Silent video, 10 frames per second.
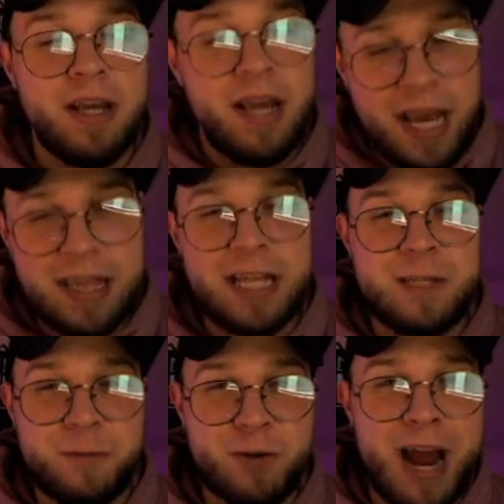Hit that
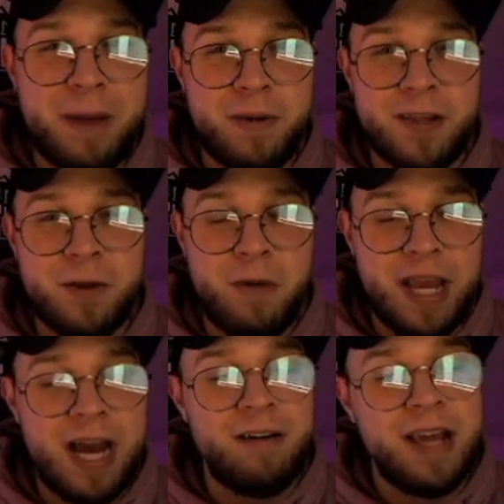subscribe button on the way
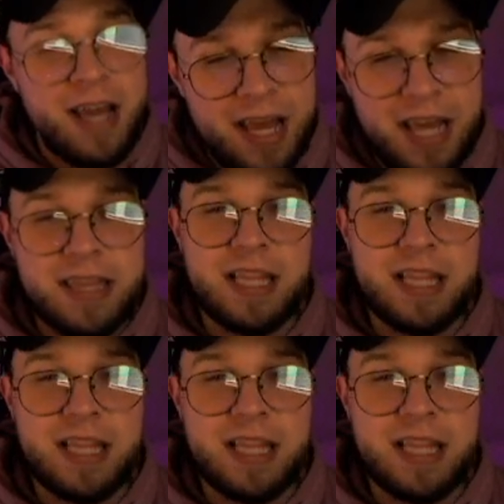out. Hit the